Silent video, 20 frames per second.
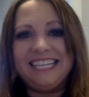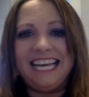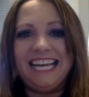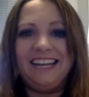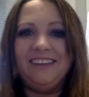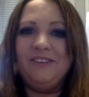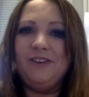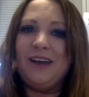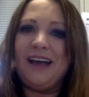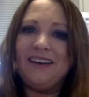And
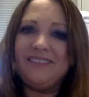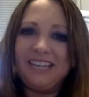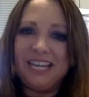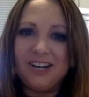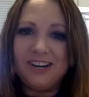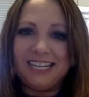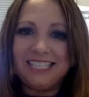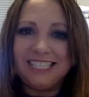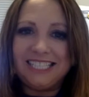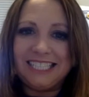if you have any
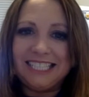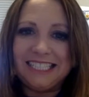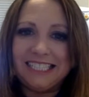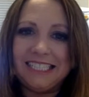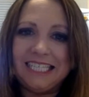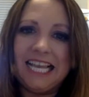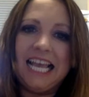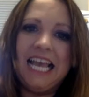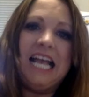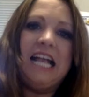
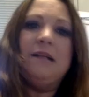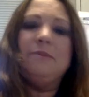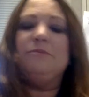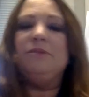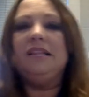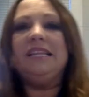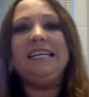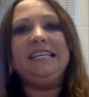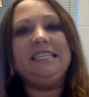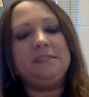questions,
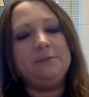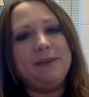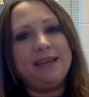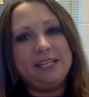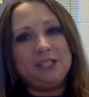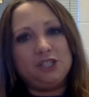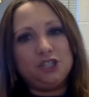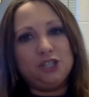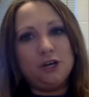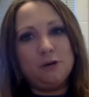please make
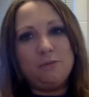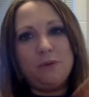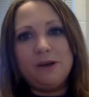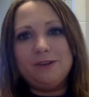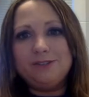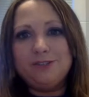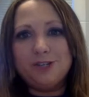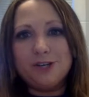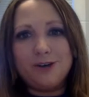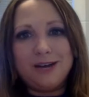sure to
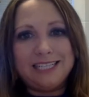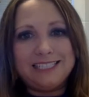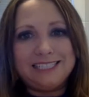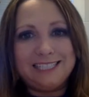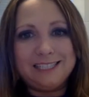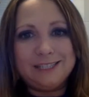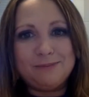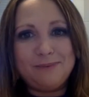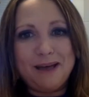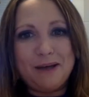post your
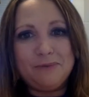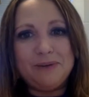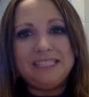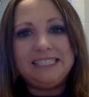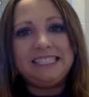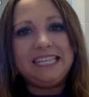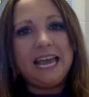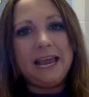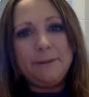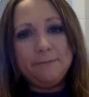questions
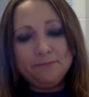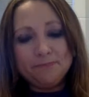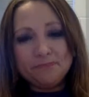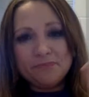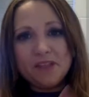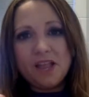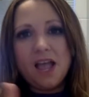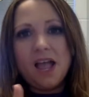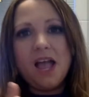by Wednesday.